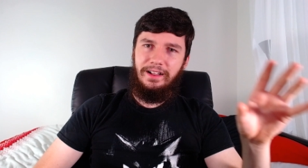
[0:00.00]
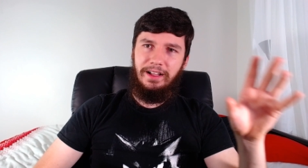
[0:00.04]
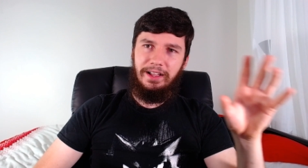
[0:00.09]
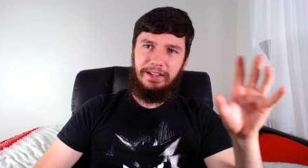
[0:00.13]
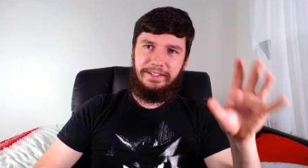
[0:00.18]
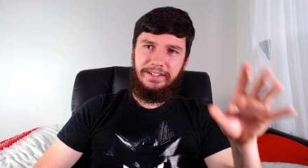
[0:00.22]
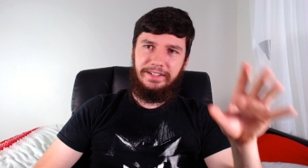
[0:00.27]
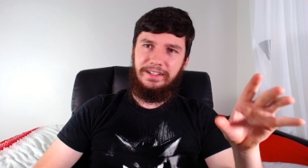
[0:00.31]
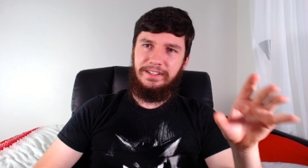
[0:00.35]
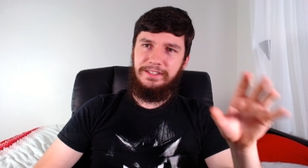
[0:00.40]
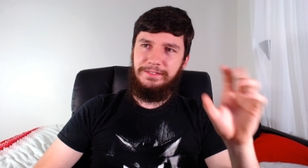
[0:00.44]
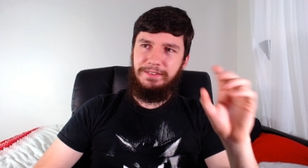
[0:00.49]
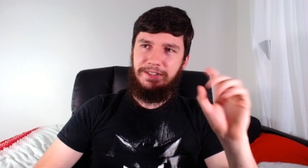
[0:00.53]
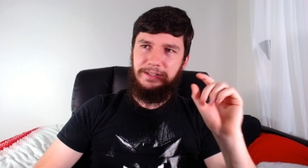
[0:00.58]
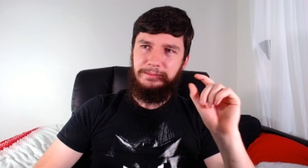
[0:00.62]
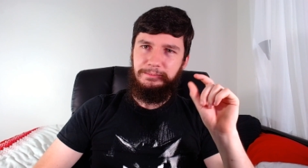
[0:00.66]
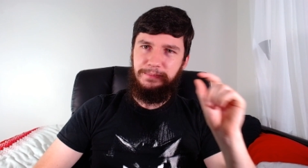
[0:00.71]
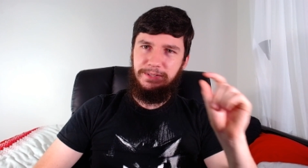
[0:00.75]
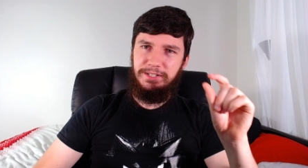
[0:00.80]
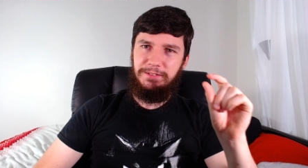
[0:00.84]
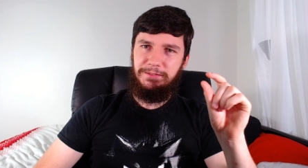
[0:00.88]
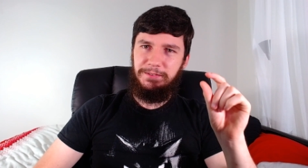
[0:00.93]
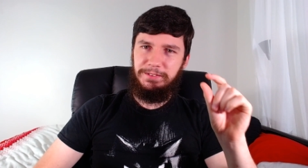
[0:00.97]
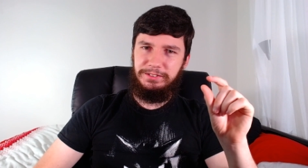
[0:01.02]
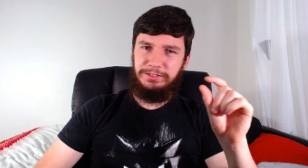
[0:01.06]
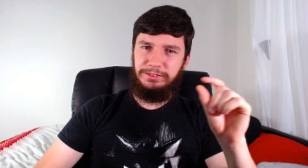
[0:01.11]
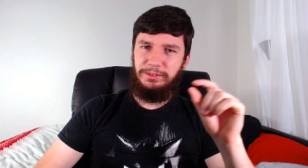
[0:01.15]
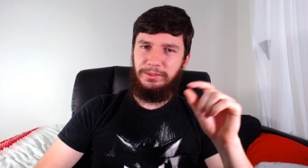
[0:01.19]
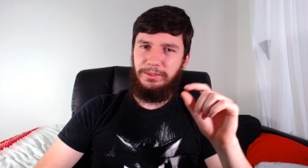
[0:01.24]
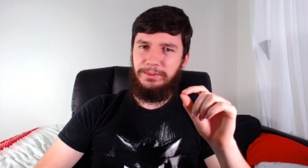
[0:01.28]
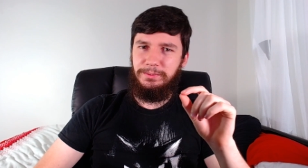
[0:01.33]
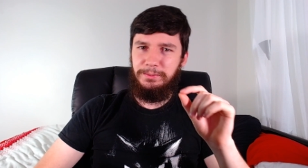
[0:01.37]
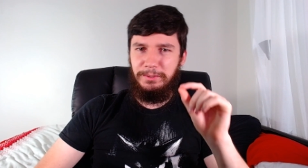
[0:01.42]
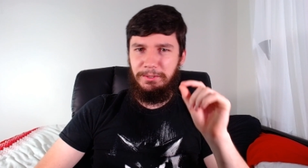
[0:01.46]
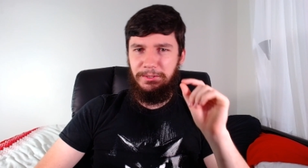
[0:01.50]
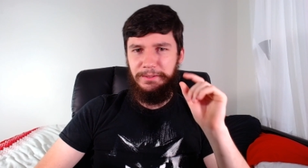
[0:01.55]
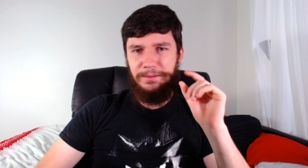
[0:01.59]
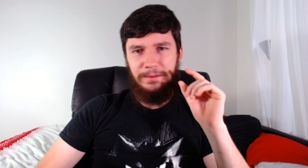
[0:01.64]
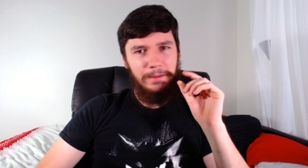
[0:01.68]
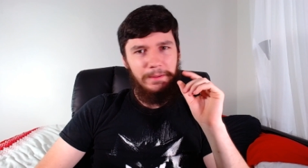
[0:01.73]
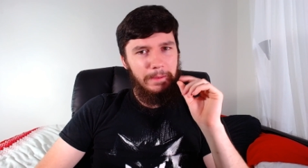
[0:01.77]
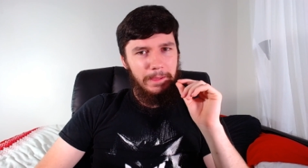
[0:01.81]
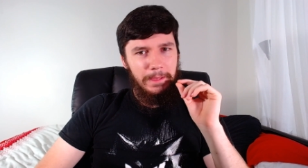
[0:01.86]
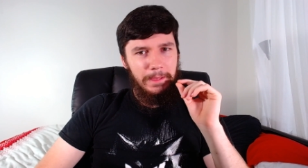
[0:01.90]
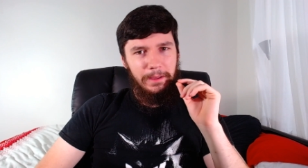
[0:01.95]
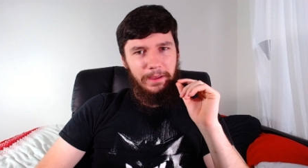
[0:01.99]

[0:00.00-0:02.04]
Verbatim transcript: I kind of had a bit of a sore throat.